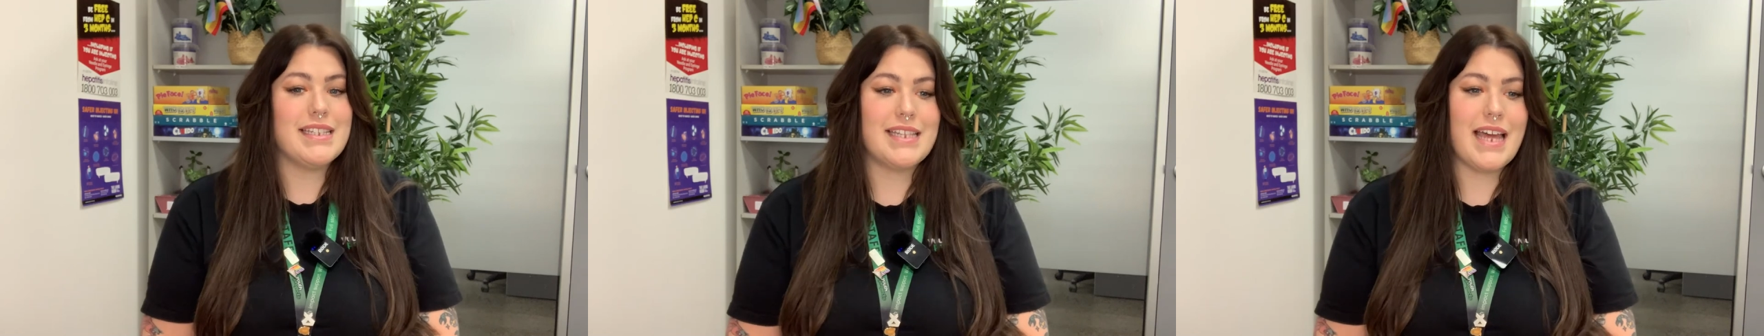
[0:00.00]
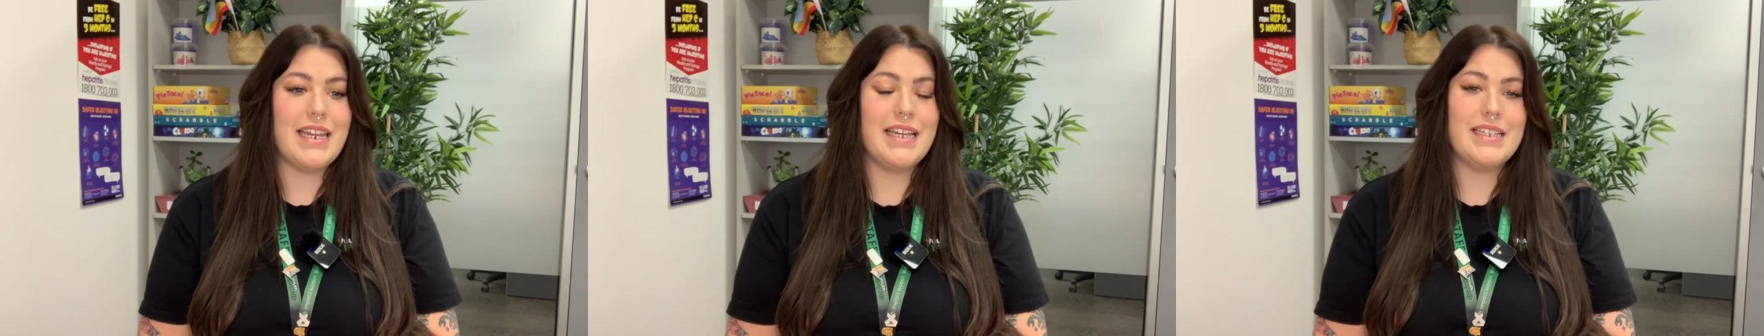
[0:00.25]

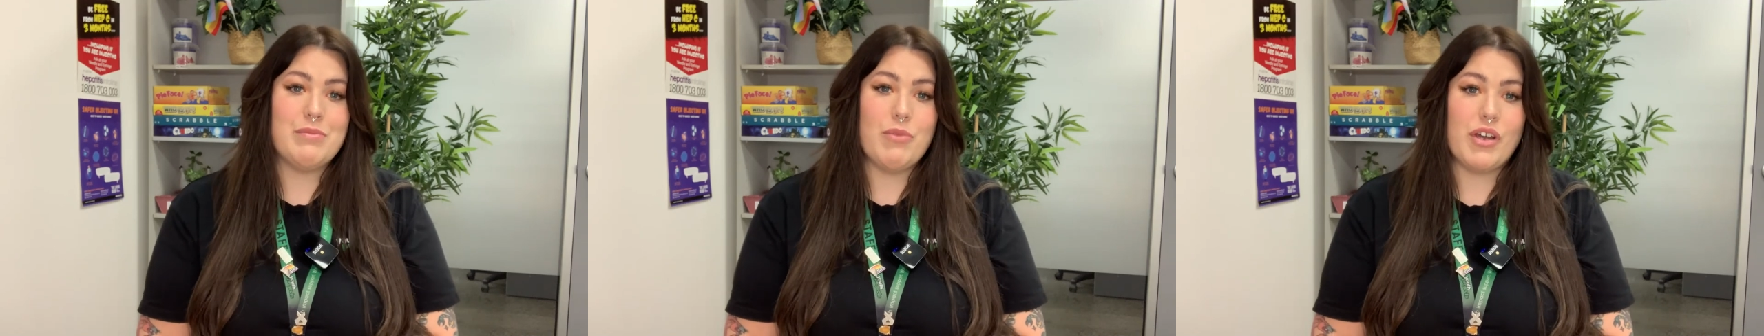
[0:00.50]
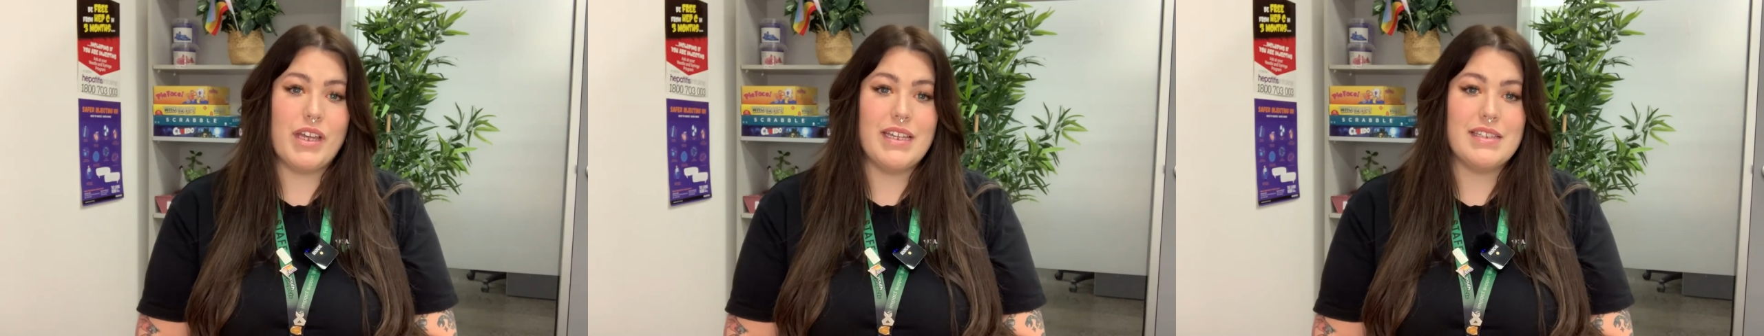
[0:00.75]
xannies,
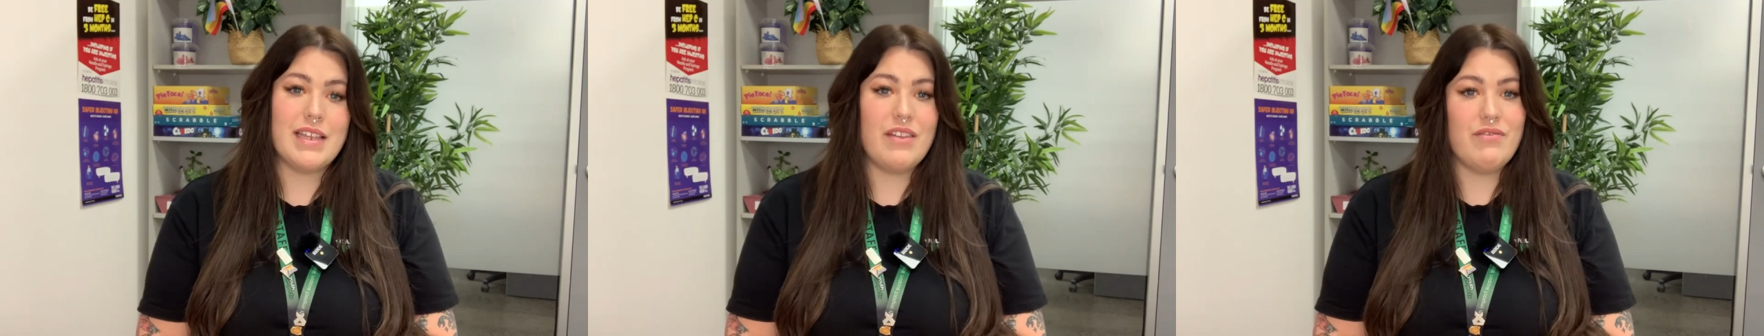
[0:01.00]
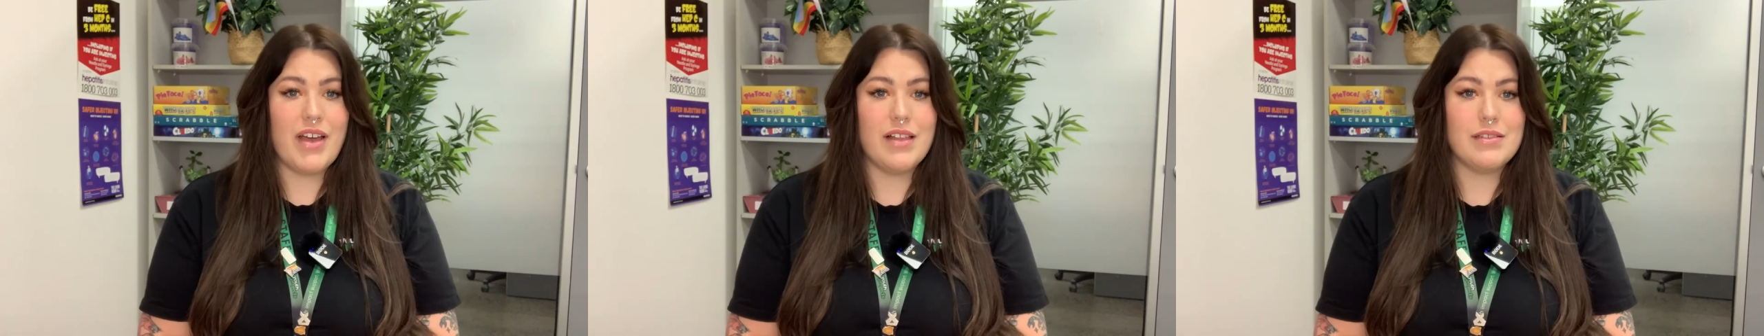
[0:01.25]
moggies,
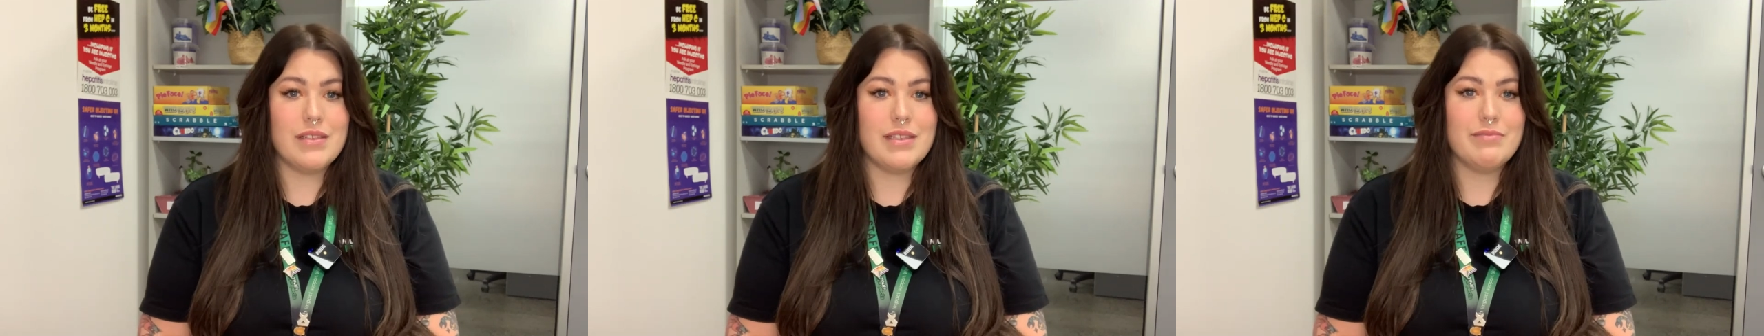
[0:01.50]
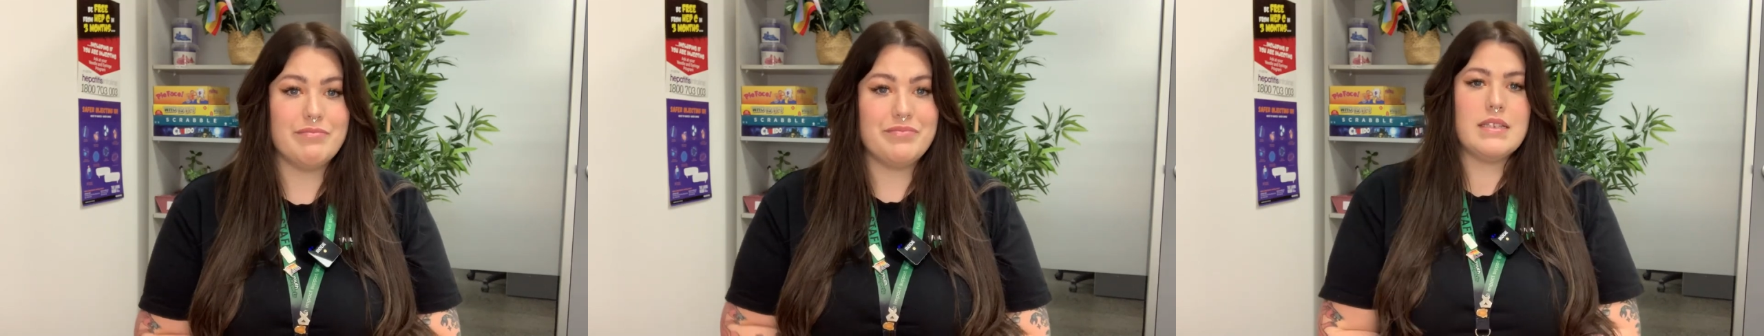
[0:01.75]
and vals.